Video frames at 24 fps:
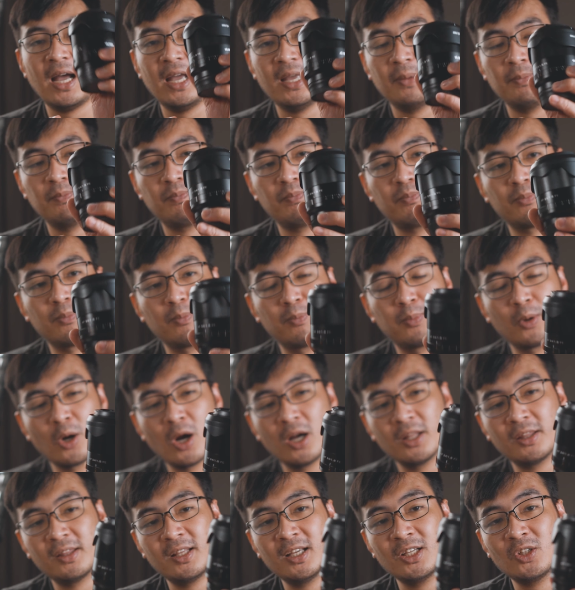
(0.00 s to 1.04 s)
I
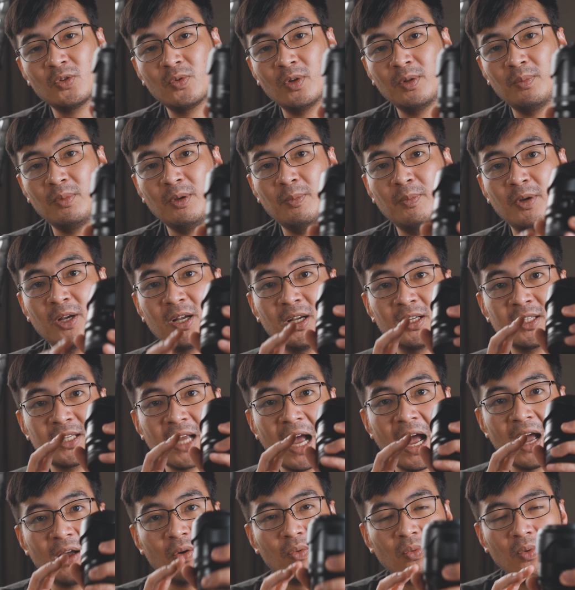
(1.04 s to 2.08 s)
brought this with me because
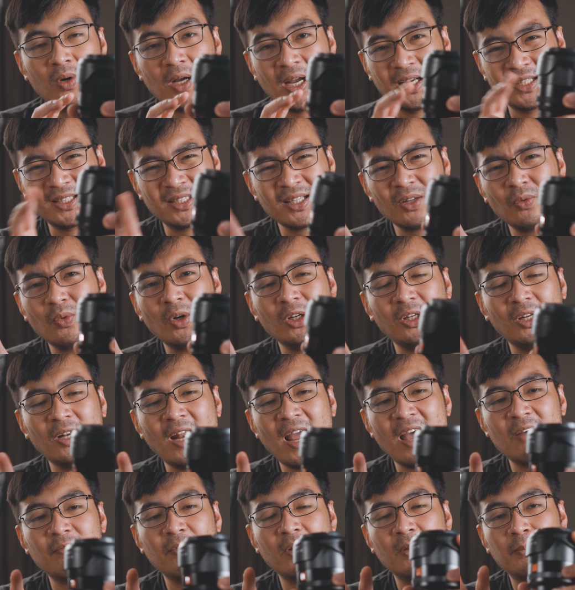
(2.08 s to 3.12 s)
I still wanted to
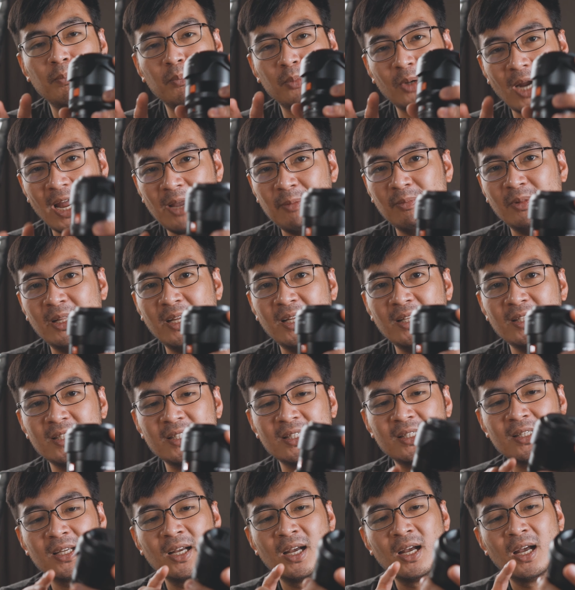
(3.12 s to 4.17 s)
have a prime
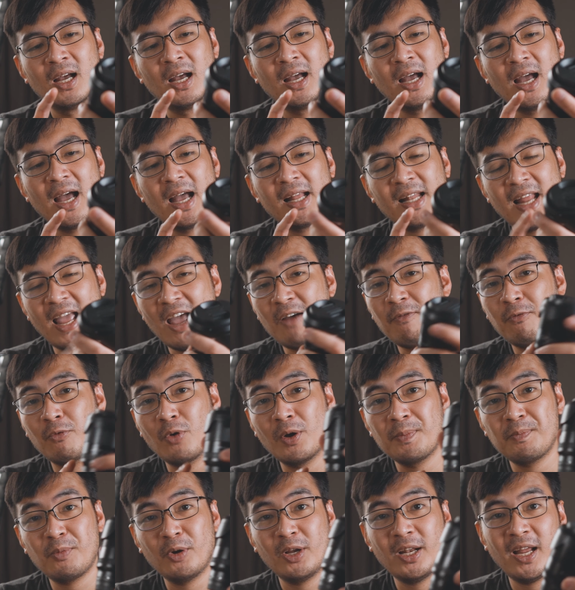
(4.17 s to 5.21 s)
lens. At
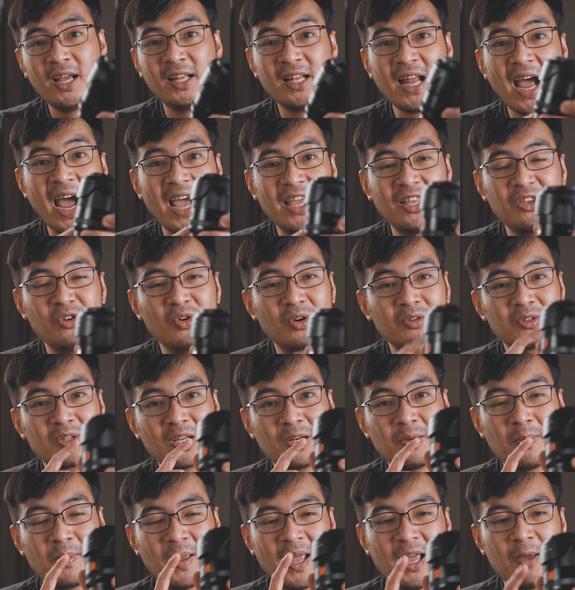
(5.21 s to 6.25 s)
f1.8, I knew I was
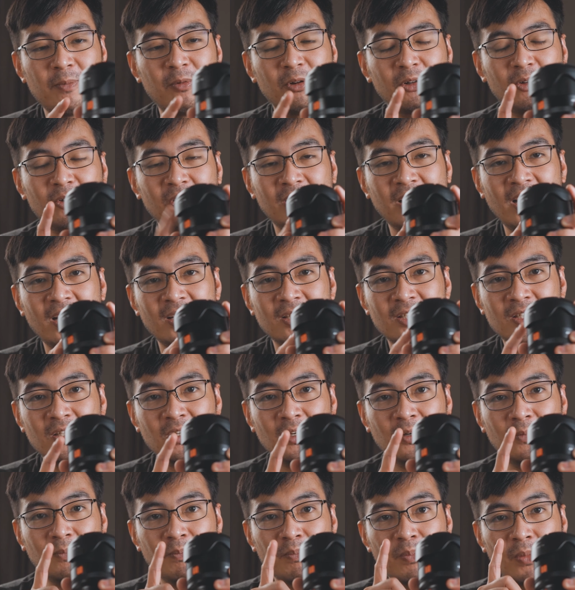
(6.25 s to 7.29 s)
going to be able to take
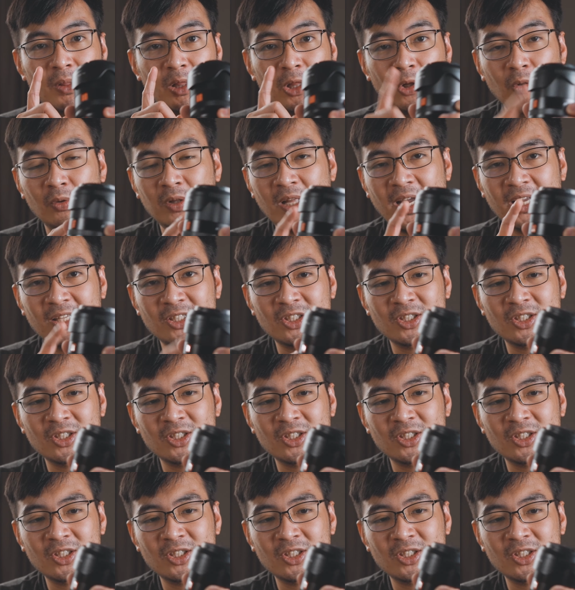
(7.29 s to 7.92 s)
some low light